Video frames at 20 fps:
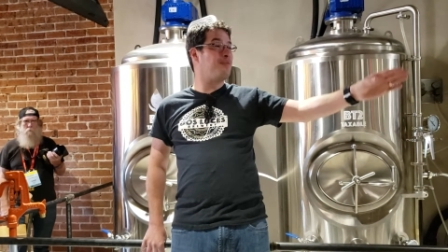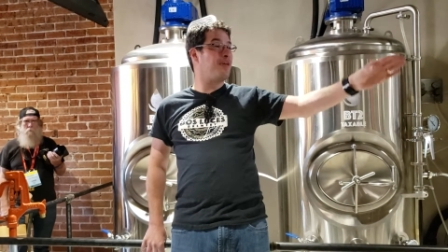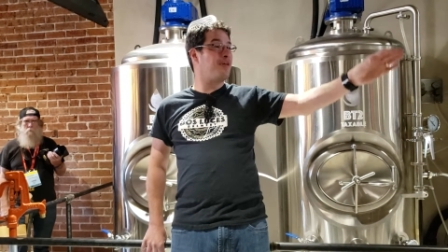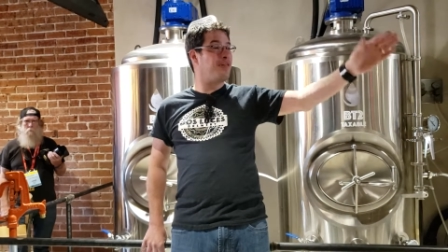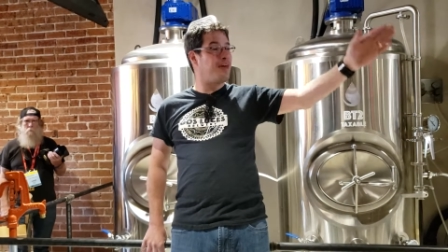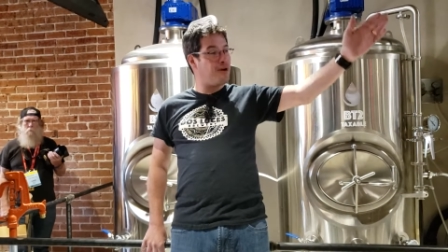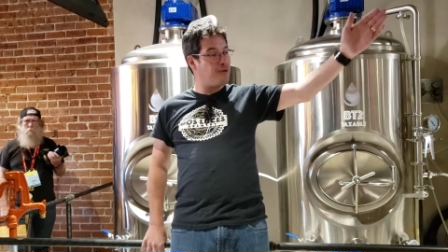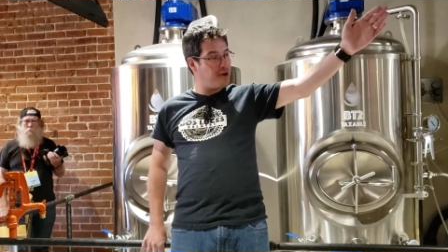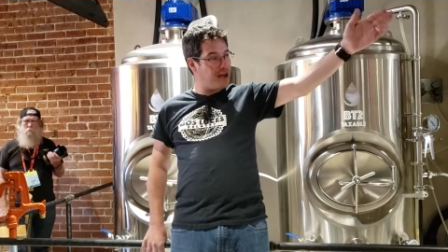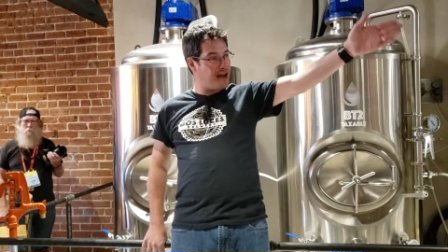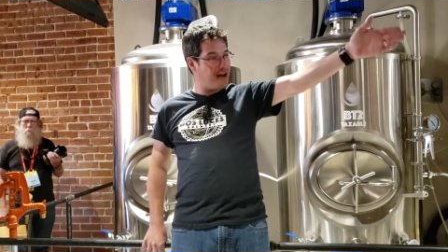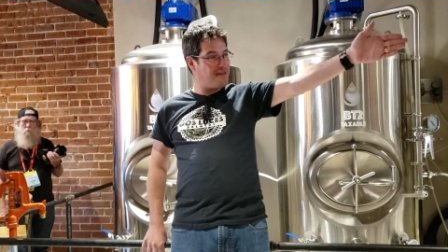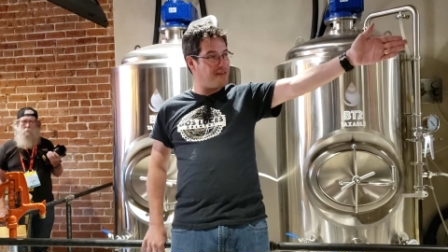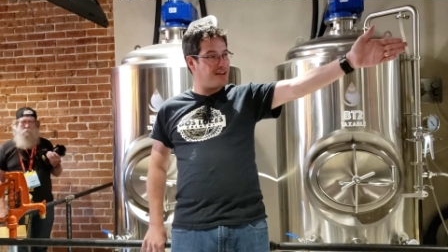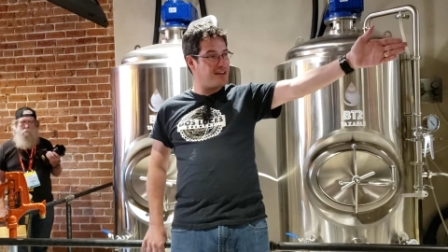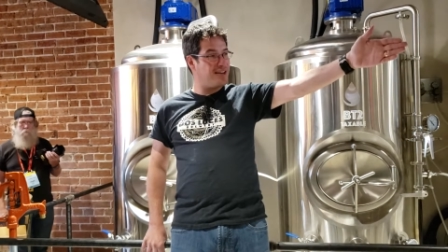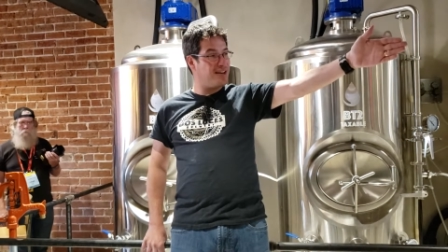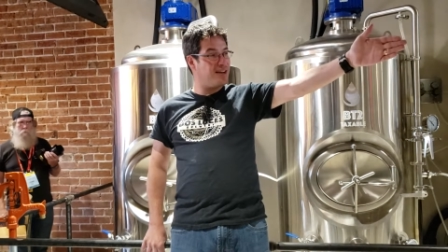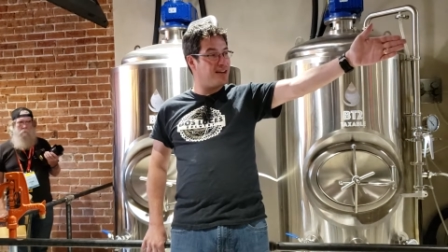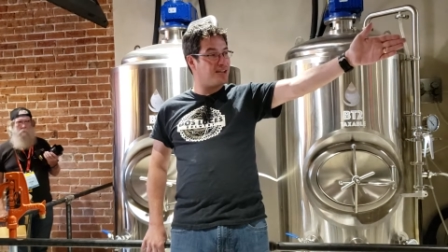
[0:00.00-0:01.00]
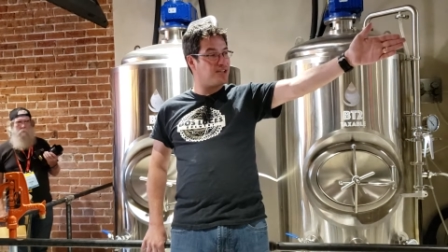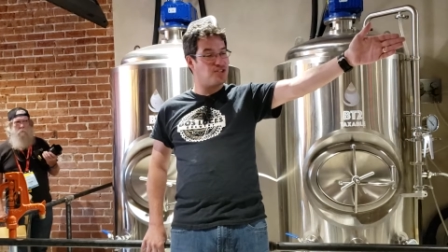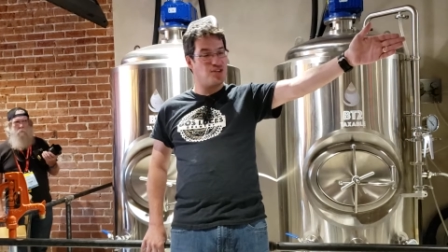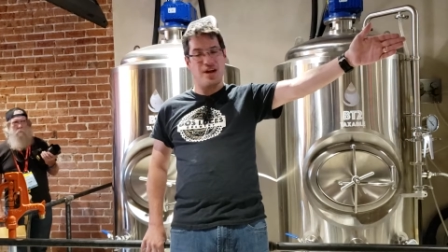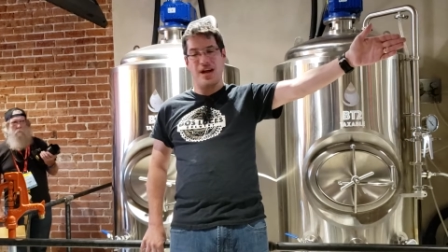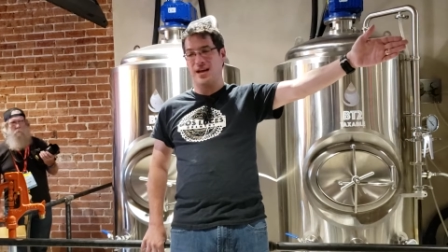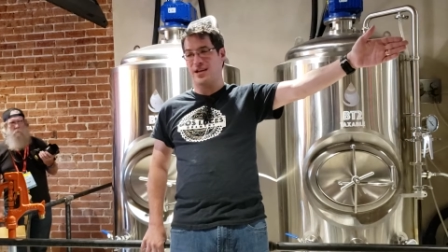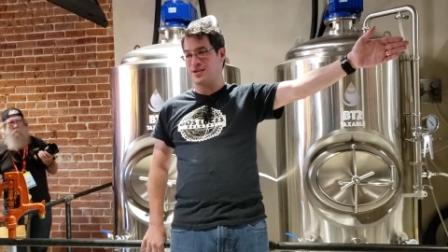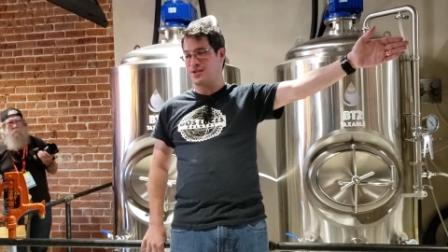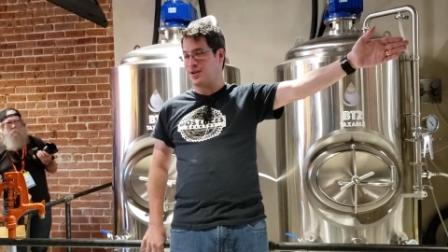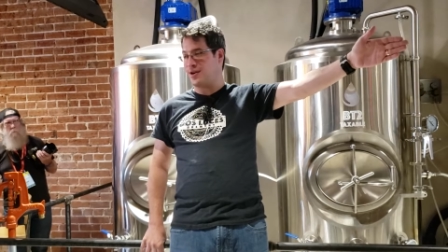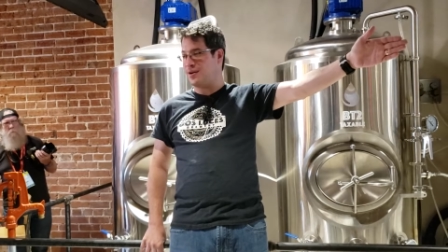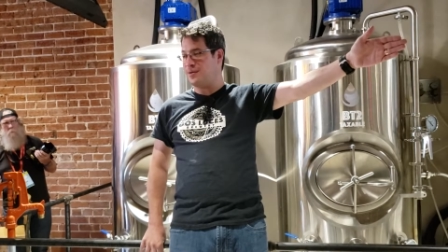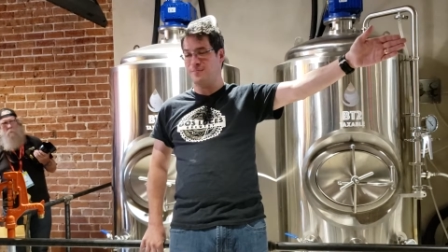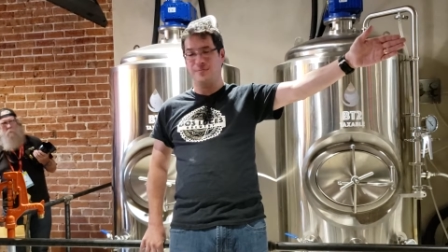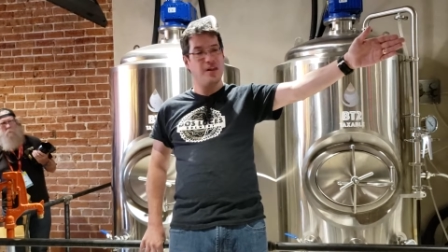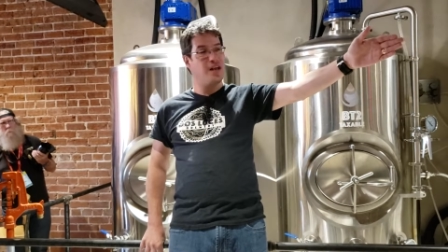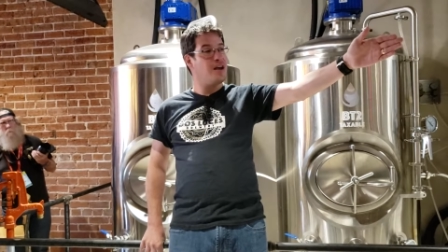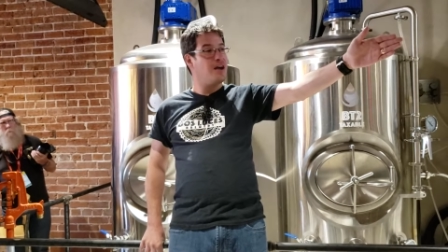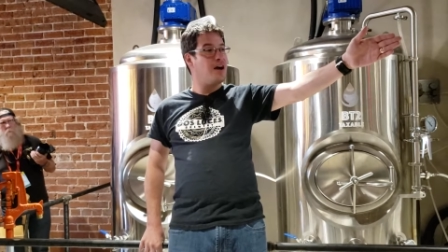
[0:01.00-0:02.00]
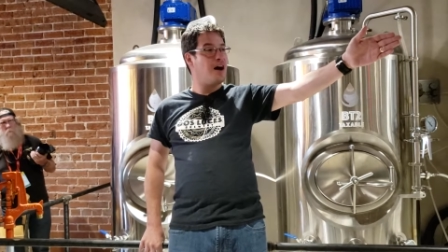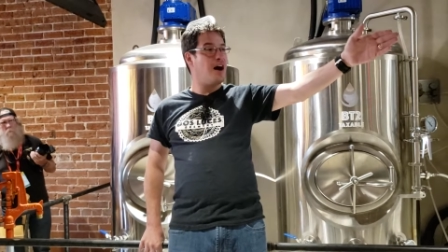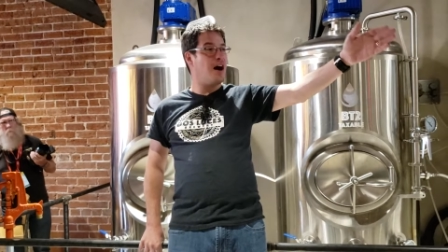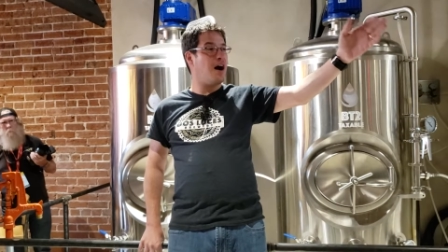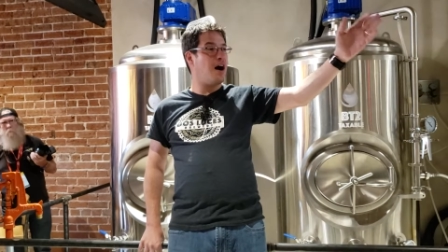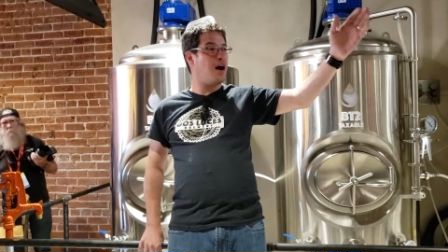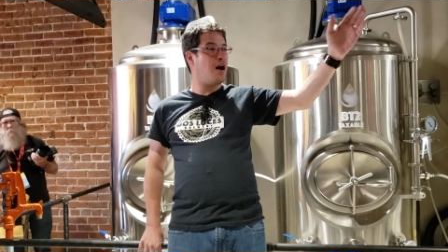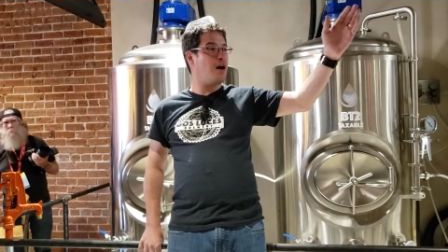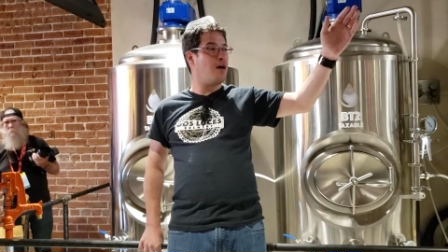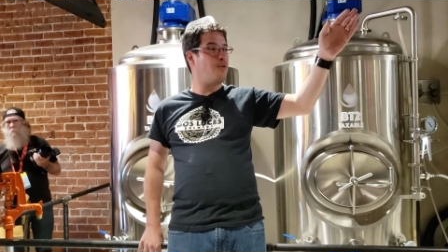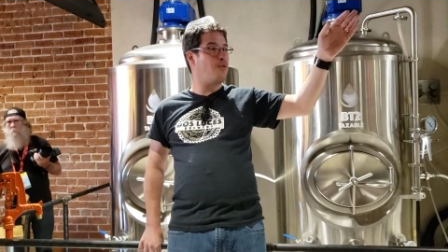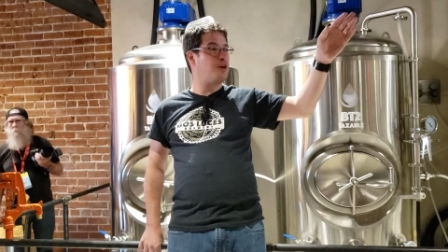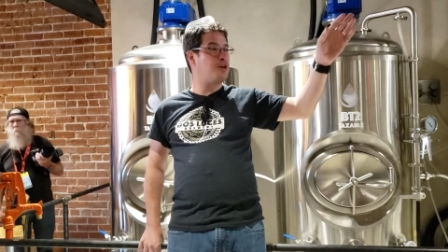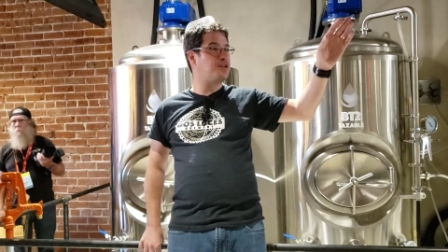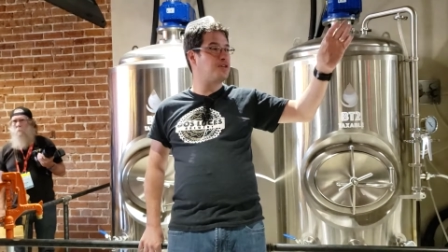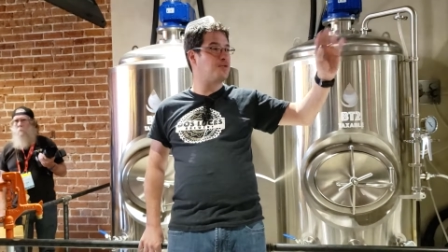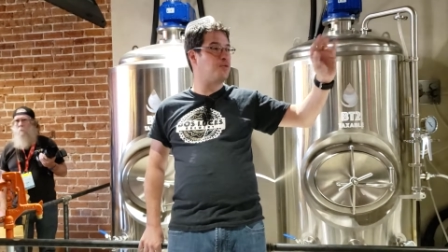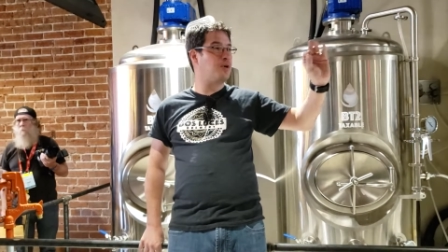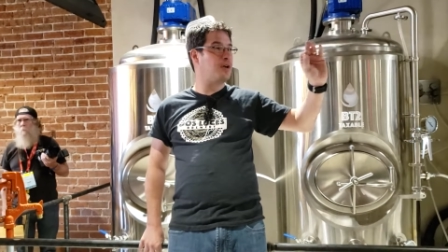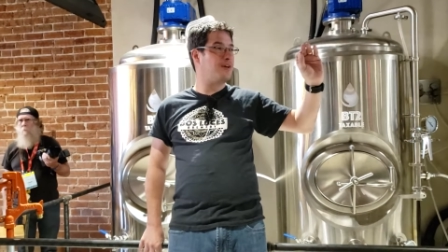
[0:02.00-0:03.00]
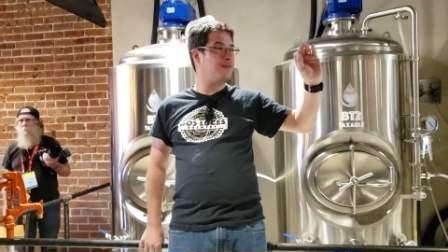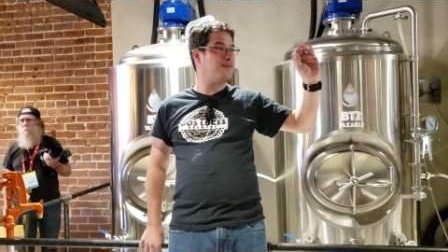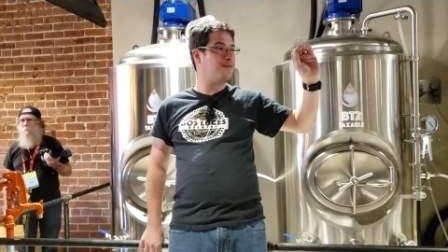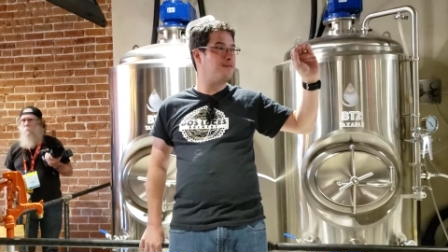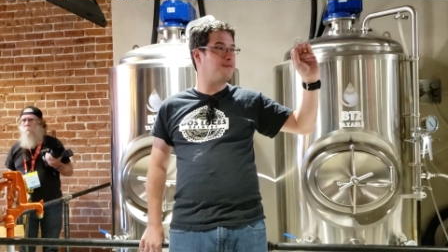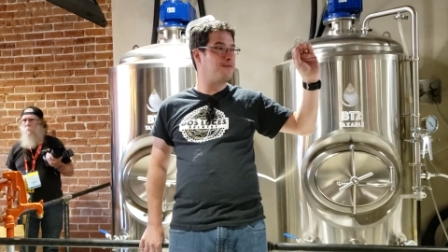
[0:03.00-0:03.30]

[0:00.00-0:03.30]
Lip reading: Then we have a heat exchanger, which we